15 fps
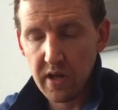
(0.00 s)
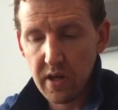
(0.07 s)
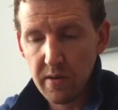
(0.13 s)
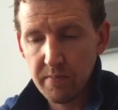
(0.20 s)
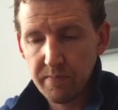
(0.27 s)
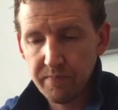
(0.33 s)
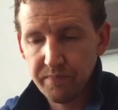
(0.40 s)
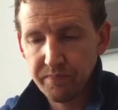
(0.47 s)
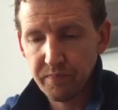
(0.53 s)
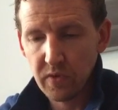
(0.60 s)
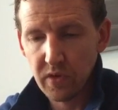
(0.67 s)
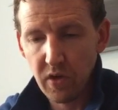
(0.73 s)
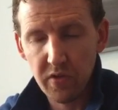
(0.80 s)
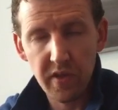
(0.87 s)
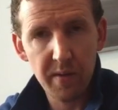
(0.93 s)
I, um,
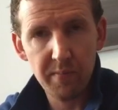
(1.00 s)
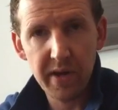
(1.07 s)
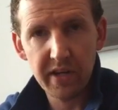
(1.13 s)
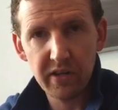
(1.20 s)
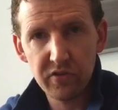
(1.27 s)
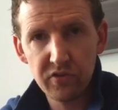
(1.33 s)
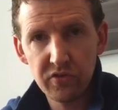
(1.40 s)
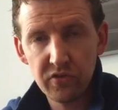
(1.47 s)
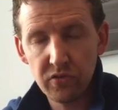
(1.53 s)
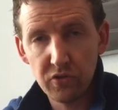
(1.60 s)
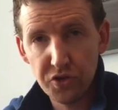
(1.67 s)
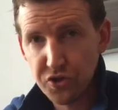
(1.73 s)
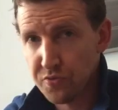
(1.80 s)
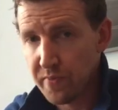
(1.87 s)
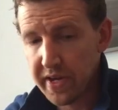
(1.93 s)
not that that makes
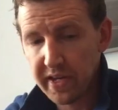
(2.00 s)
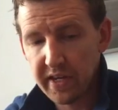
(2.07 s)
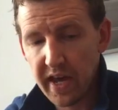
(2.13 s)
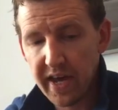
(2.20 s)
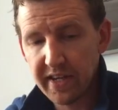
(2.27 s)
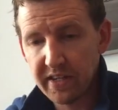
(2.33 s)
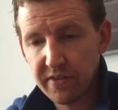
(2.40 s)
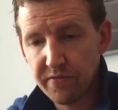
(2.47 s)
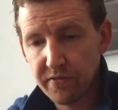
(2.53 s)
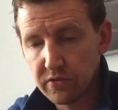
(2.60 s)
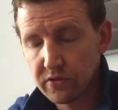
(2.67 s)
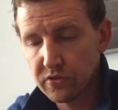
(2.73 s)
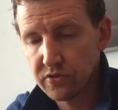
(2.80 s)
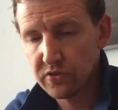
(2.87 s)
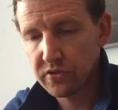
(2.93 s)
or should make a
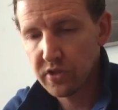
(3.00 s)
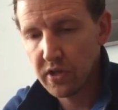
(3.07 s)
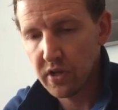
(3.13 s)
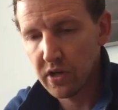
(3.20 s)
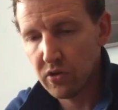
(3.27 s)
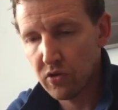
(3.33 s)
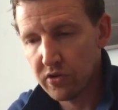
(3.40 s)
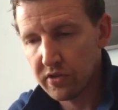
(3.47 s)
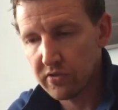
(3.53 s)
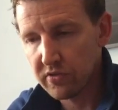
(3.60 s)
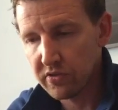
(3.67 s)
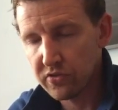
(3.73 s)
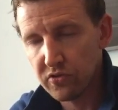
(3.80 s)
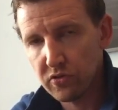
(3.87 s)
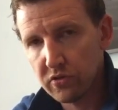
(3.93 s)
difference according
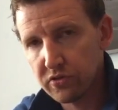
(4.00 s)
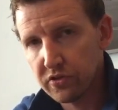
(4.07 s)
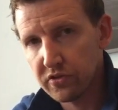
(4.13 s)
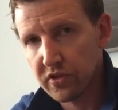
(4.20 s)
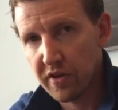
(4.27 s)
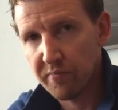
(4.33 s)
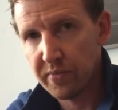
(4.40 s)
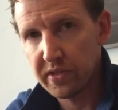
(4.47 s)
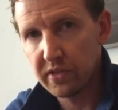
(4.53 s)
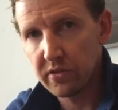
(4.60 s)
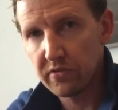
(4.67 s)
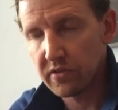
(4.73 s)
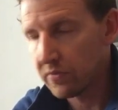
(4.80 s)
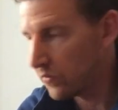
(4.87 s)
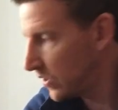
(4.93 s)
to the sources I've been
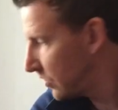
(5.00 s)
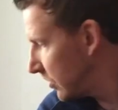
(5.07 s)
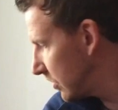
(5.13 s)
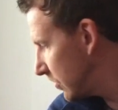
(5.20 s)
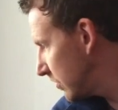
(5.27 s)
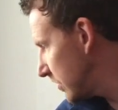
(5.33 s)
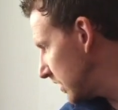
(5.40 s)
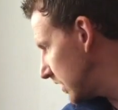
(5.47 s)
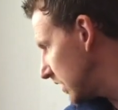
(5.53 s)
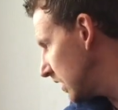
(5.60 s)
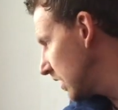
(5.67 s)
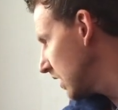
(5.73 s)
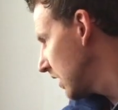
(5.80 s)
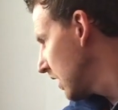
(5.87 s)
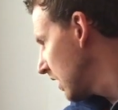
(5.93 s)
using, which is
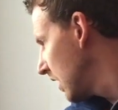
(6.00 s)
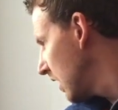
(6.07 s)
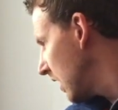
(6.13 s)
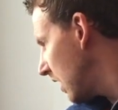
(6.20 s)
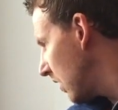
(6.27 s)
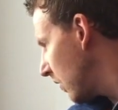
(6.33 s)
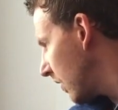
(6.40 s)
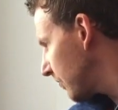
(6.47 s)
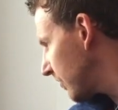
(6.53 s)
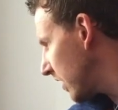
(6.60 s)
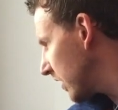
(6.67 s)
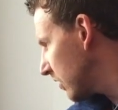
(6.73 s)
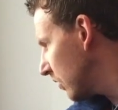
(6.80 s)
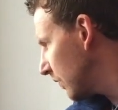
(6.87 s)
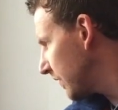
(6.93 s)
the a
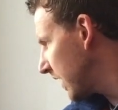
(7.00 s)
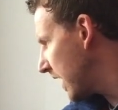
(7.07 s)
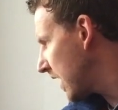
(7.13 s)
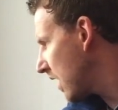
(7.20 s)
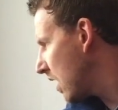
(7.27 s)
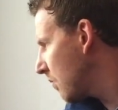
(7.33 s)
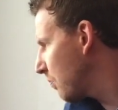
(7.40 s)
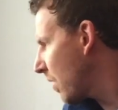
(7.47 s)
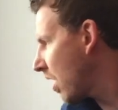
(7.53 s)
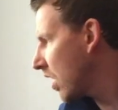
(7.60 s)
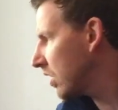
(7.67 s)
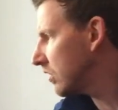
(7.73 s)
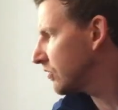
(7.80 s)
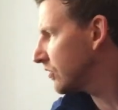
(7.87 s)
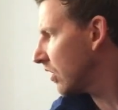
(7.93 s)
website called
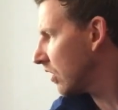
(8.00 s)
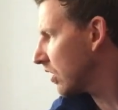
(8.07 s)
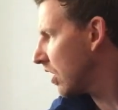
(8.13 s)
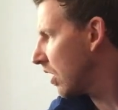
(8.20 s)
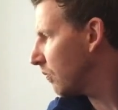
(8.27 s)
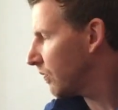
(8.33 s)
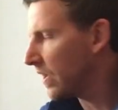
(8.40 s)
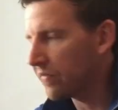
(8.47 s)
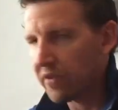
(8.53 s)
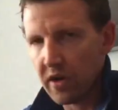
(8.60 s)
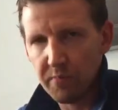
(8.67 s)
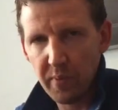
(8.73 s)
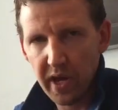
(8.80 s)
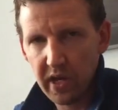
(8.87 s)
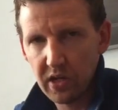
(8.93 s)
theairlinepilots.com. They've
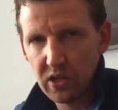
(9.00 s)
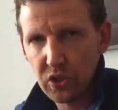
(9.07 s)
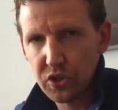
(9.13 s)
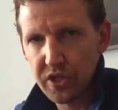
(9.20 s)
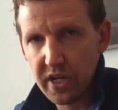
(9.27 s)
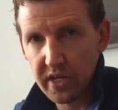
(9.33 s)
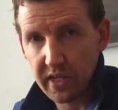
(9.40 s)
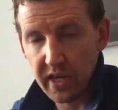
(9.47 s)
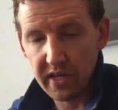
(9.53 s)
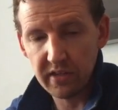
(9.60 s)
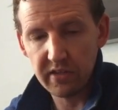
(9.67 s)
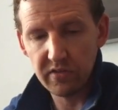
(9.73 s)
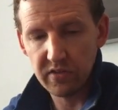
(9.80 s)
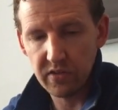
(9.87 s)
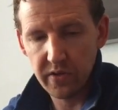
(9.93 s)
got a page
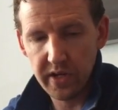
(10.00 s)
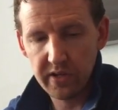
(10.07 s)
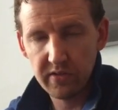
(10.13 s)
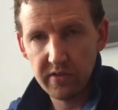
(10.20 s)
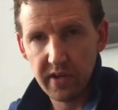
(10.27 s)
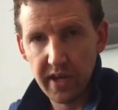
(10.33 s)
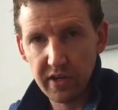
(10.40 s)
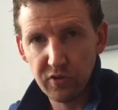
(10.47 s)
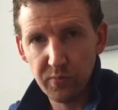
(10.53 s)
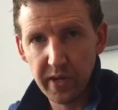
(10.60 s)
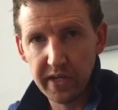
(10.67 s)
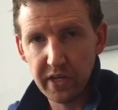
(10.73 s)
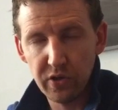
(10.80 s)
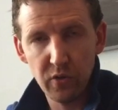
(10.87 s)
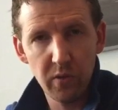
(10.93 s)
dedicated to it,
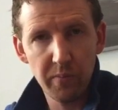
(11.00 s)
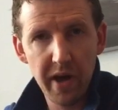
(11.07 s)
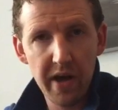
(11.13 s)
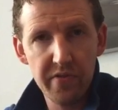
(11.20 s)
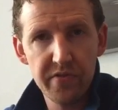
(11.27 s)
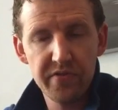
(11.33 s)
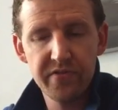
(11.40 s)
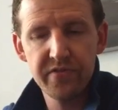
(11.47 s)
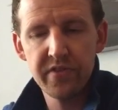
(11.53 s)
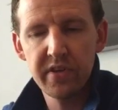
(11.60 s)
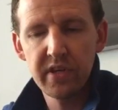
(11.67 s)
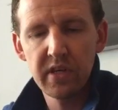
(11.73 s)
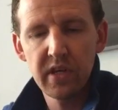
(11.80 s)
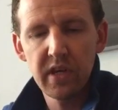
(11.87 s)
explaining all the maths.